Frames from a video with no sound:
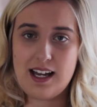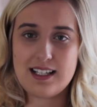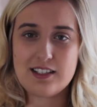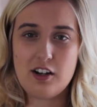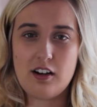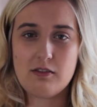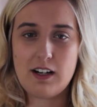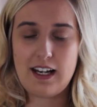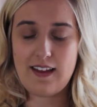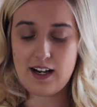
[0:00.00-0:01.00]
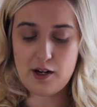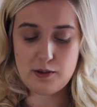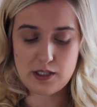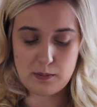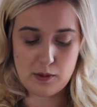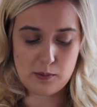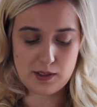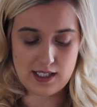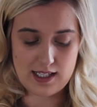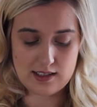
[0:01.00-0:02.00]
And it's not really that noticeable,
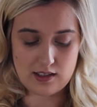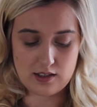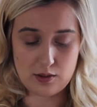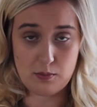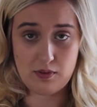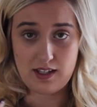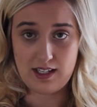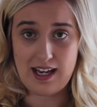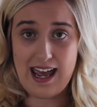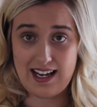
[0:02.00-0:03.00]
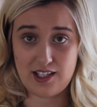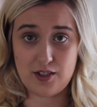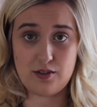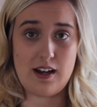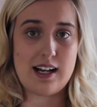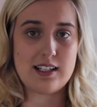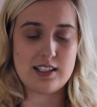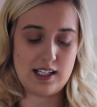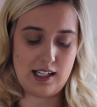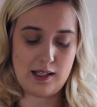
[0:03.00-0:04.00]
but it is something extra added
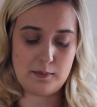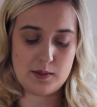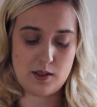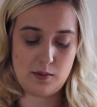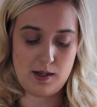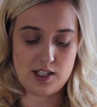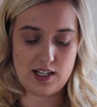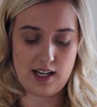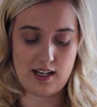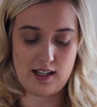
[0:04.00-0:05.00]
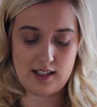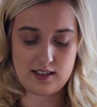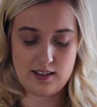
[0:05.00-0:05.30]
to your lips, which I like.